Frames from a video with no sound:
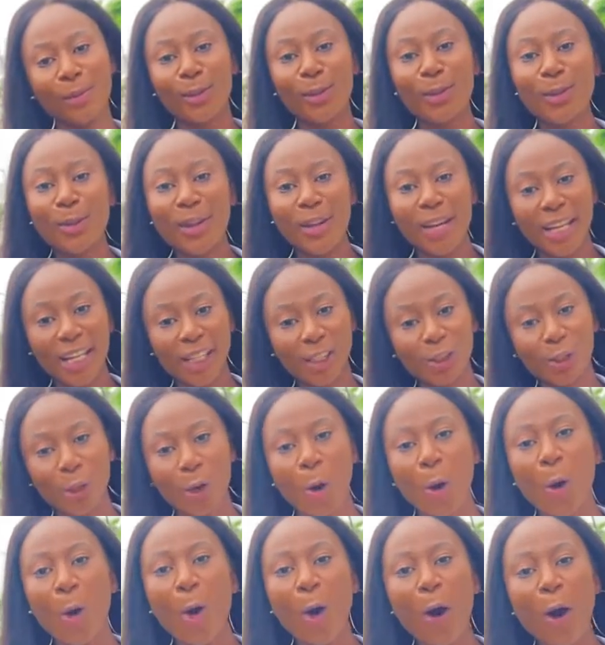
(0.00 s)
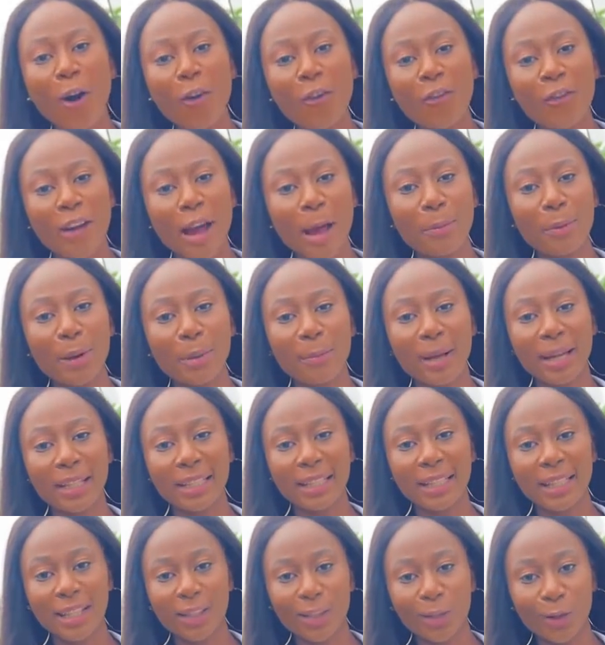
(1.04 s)
location off Abraham
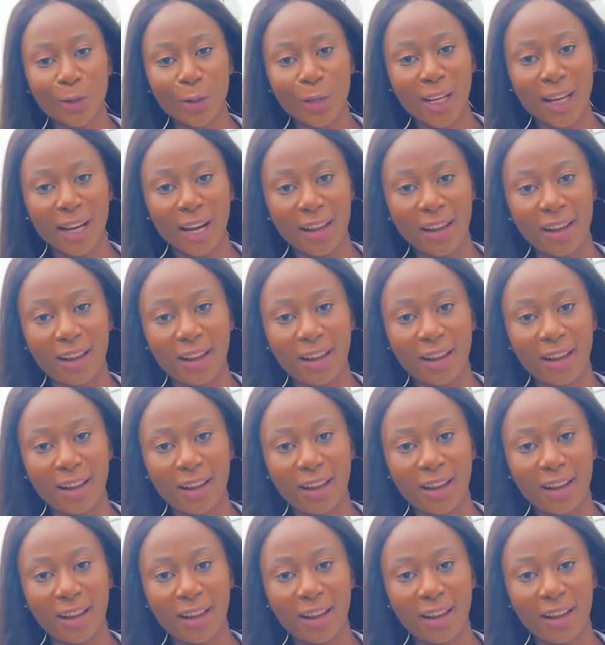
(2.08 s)
Adesanya.